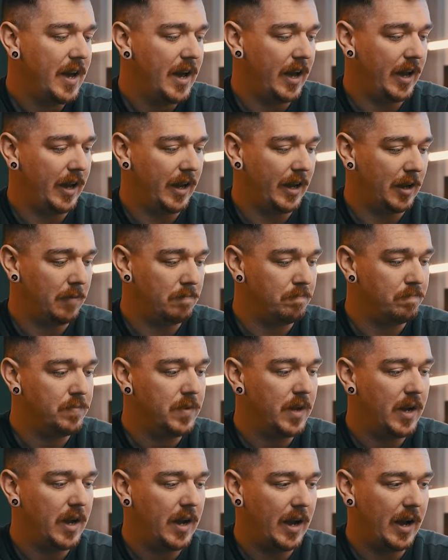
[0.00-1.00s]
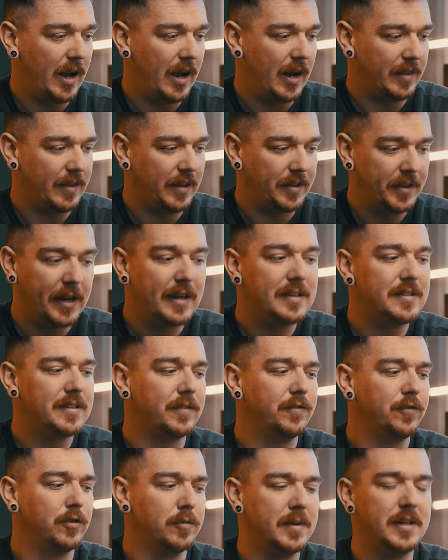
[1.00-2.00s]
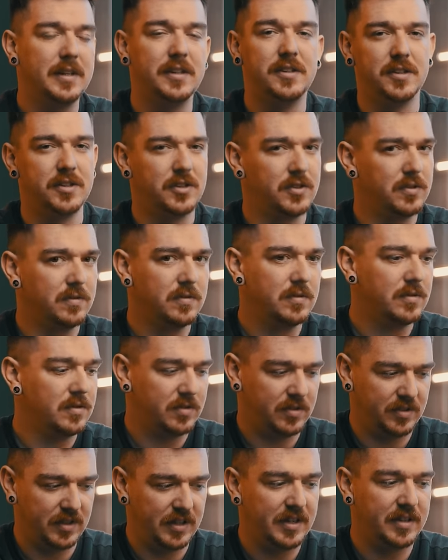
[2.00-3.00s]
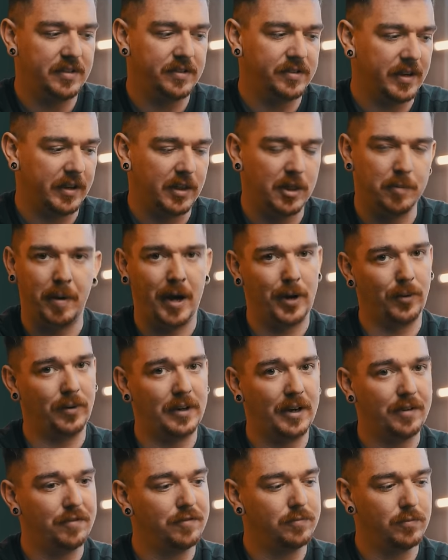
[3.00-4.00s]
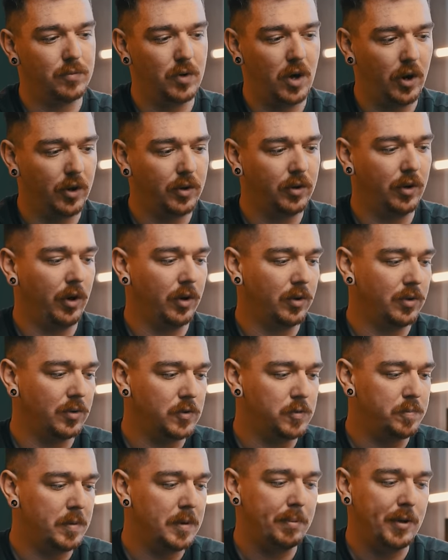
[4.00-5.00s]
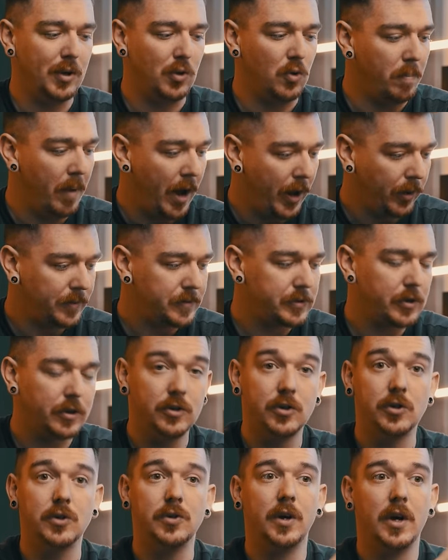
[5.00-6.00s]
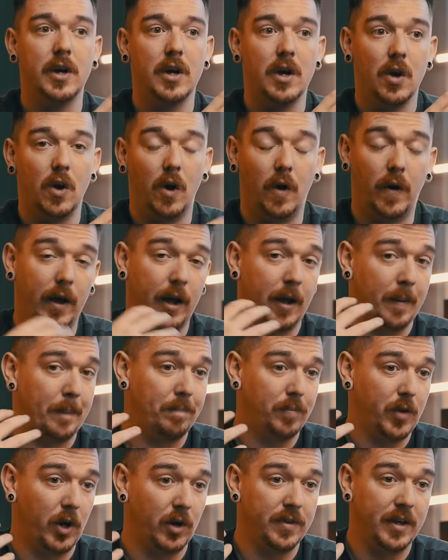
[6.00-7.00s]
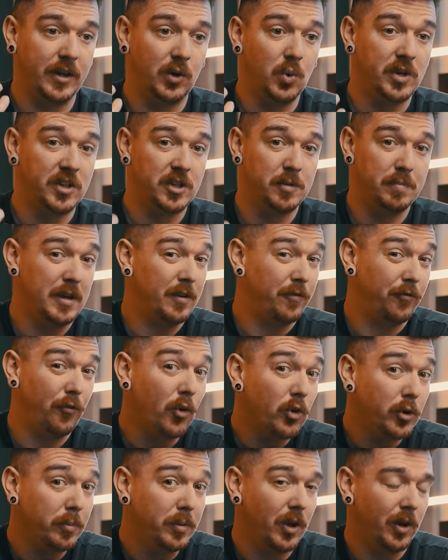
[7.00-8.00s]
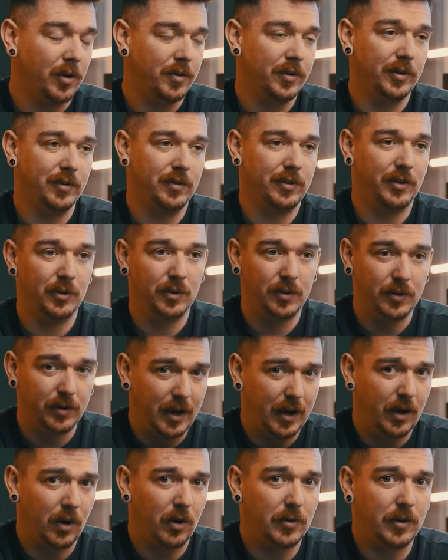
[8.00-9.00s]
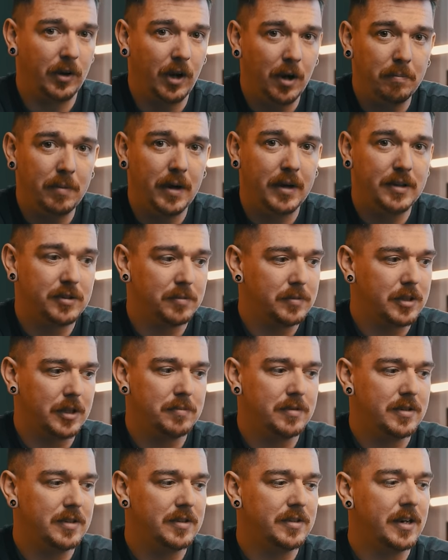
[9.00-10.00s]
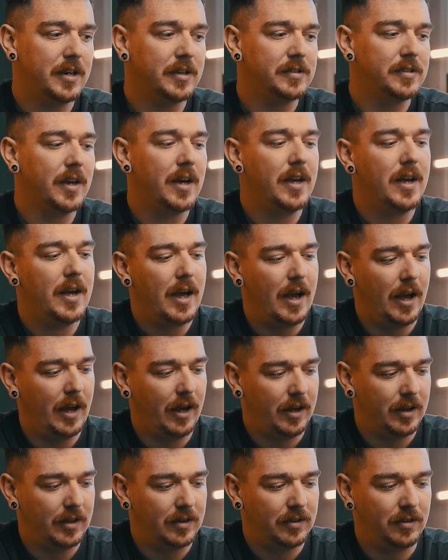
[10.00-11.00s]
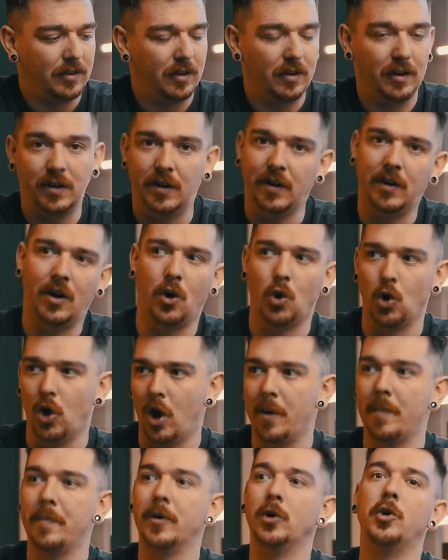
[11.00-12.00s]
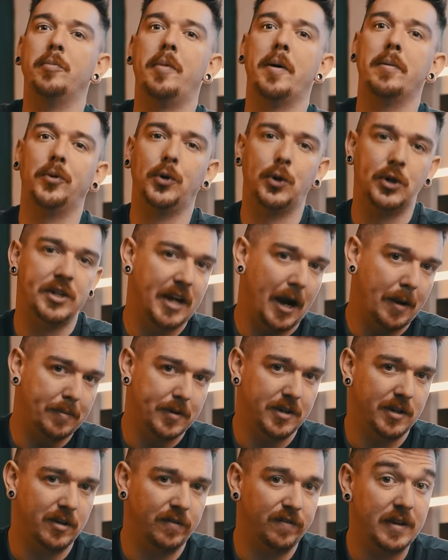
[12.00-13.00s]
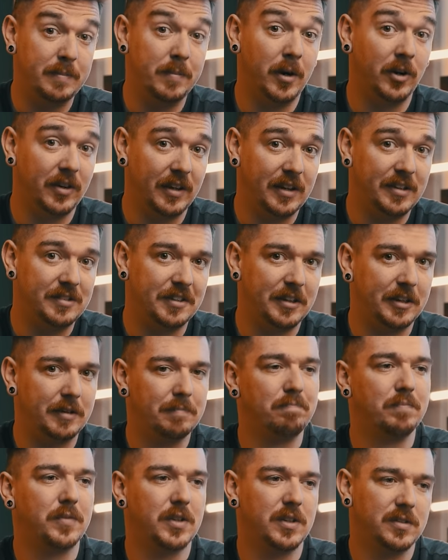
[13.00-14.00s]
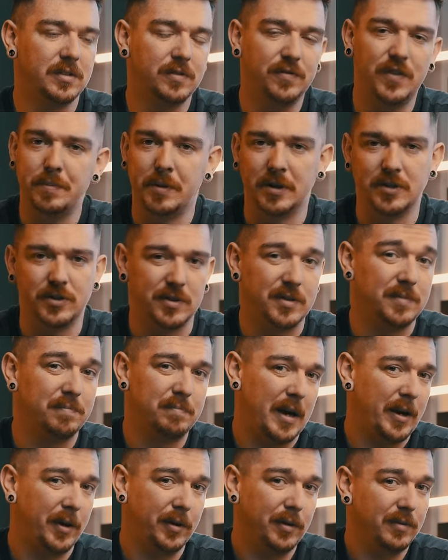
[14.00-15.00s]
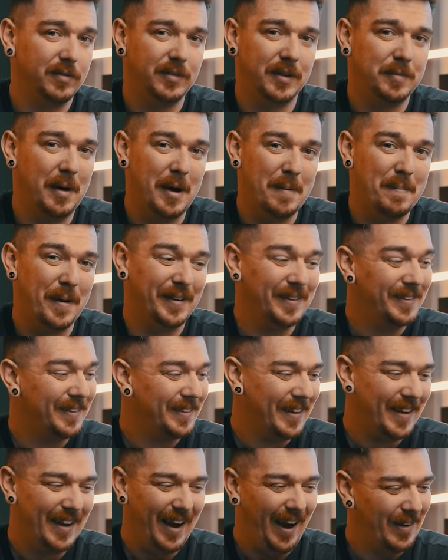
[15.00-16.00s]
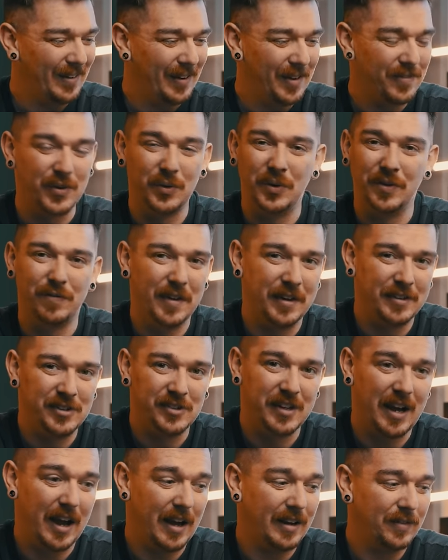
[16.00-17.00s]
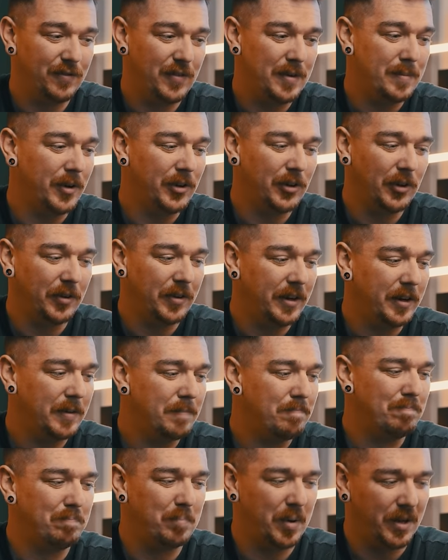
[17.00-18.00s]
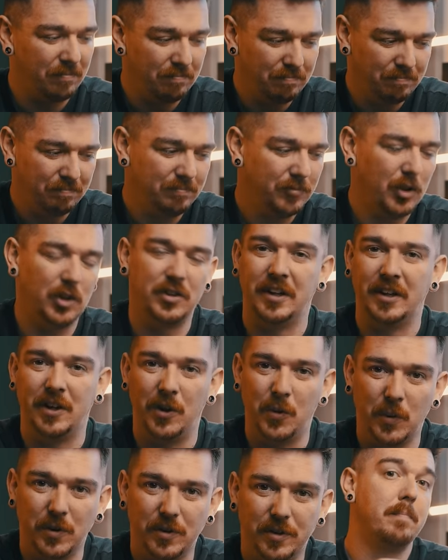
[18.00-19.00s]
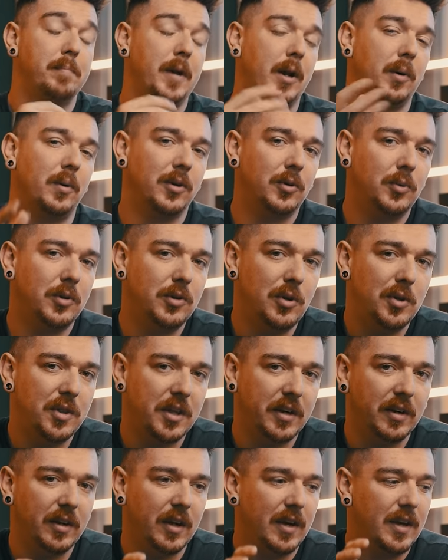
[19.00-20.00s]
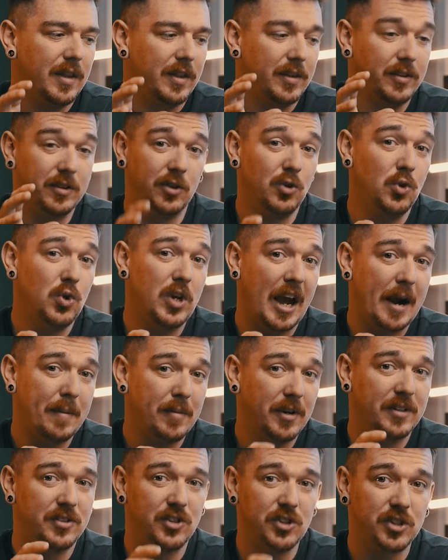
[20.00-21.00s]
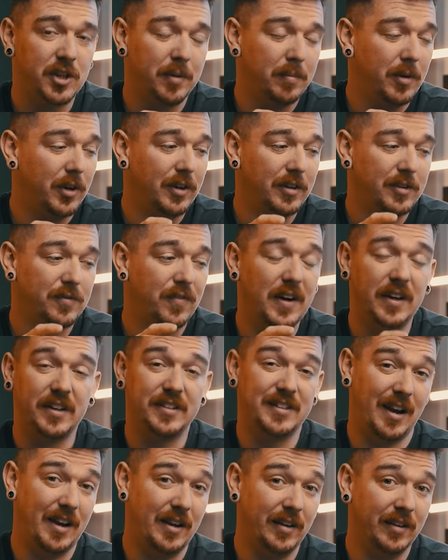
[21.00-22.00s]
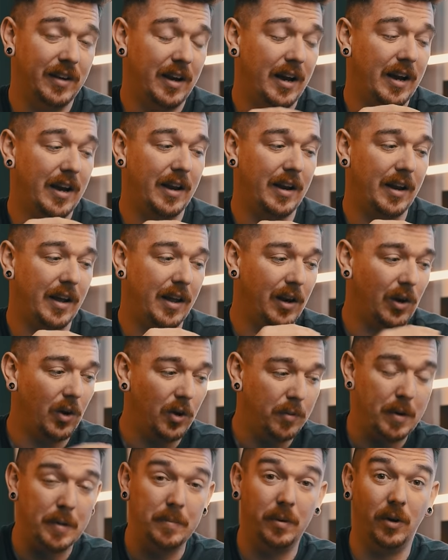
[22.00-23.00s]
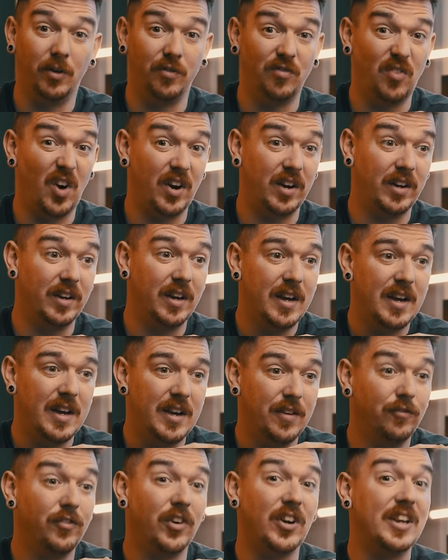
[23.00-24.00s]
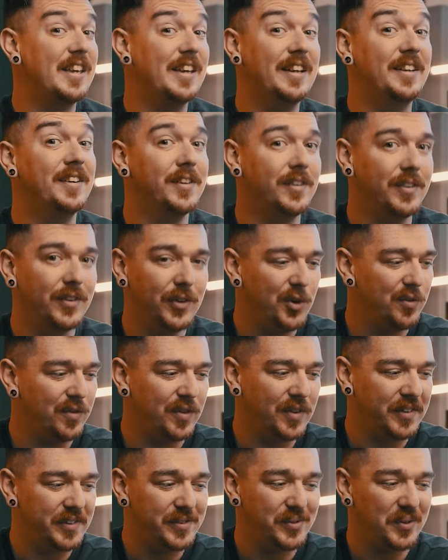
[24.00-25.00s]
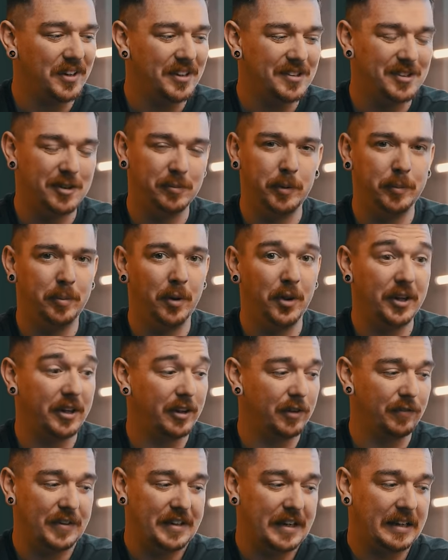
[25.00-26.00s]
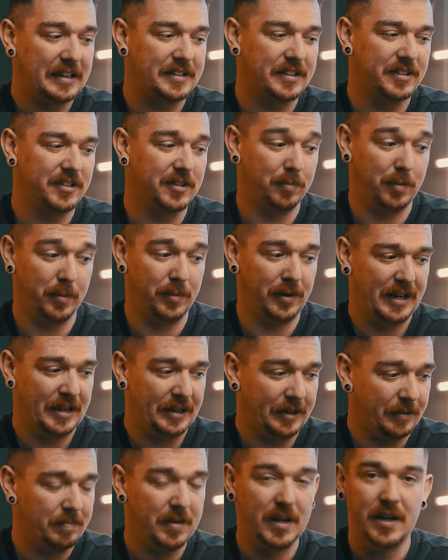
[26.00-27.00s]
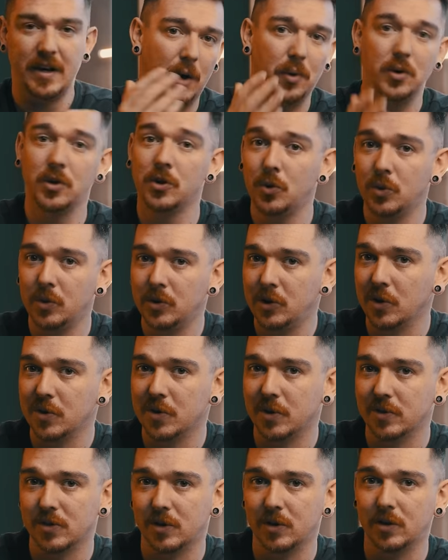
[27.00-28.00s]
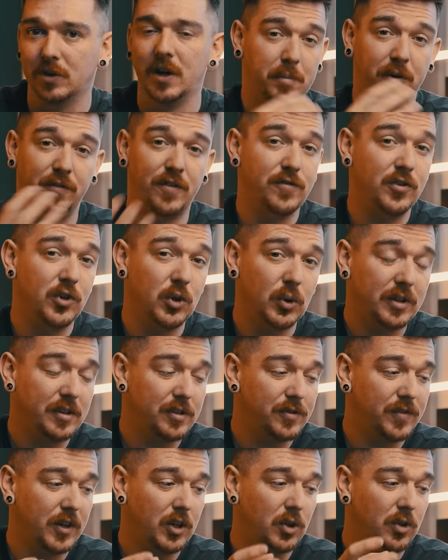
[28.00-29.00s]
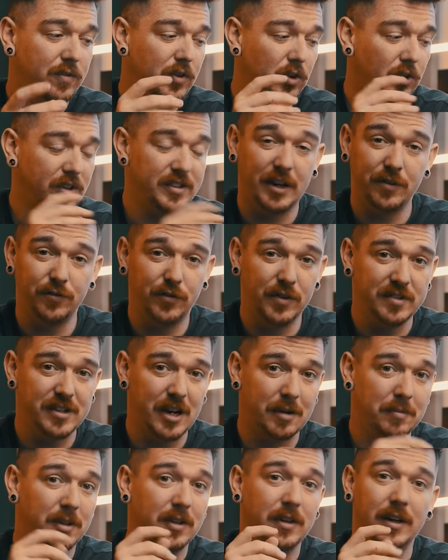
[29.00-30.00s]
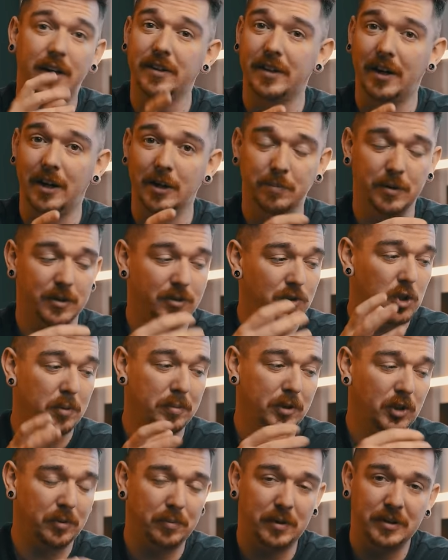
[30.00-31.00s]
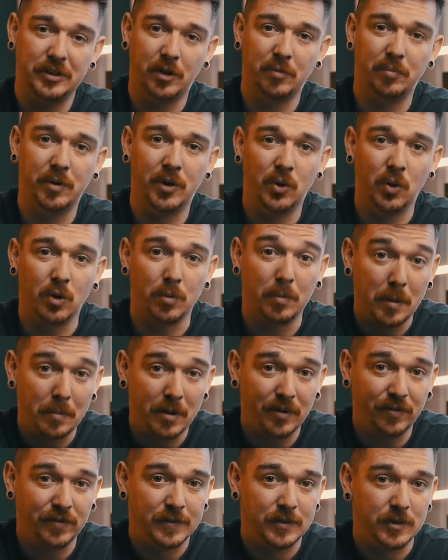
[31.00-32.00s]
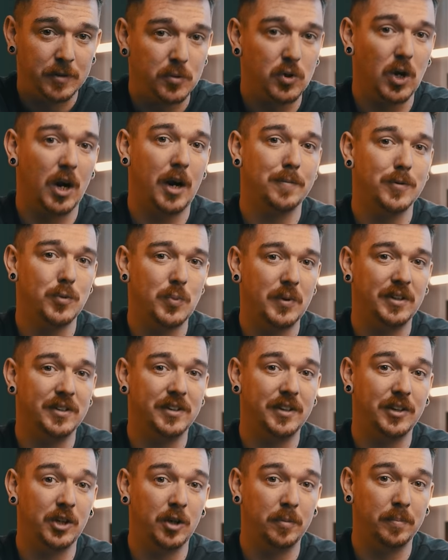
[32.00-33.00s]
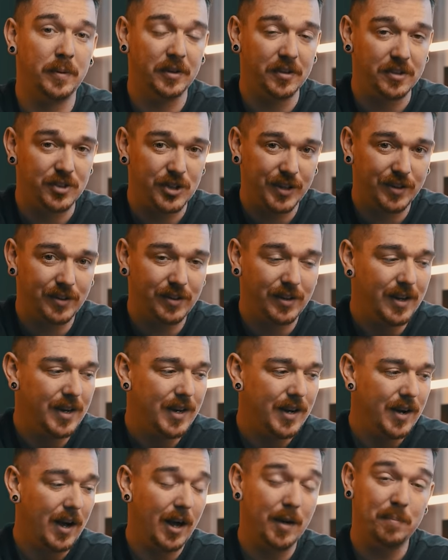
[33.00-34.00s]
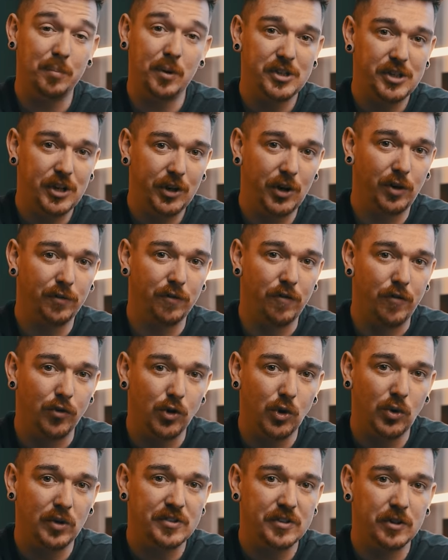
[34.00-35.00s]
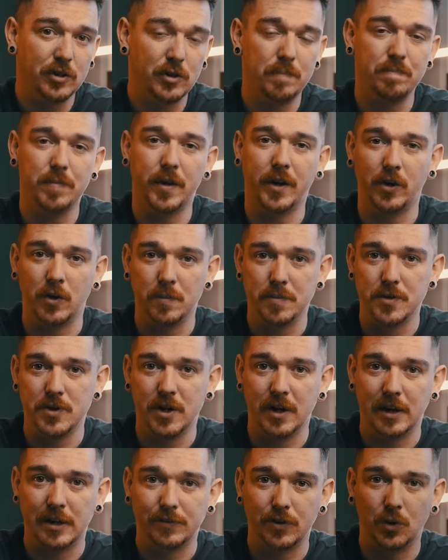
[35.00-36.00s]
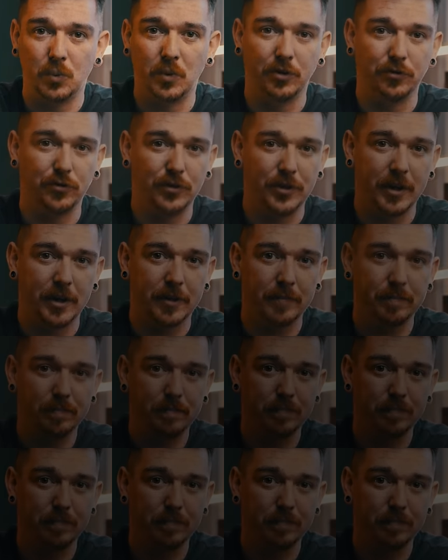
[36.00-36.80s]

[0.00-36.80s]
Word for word: Um, and then the last thing for me to see is like the battery life. How, how are those B P U batteries going to do? Um, are they going to be affordable? Are they, you know, they're kind of hard to come by sometimes these days. And or am I going to be able to adapt it to V-mount easily? Because V-mount's just better, in my opinion. I'd love it if they just had a V-mount on there, but not the end of the world. But I want to know what you think. This is a new camera. It's just come out. It's very exciting. And a lot of people are very, very heated over this, right? Some people think it's fantastic. Some people hate it. I want to know what your thoughts are. But if you've enjoyed this video, if you're excited for this camera, hit the like button, drop a comment down below, or maybe subscribe as we continue to build this channel. I appreciate all of you for doing so, and I hope that you have a wonderful day.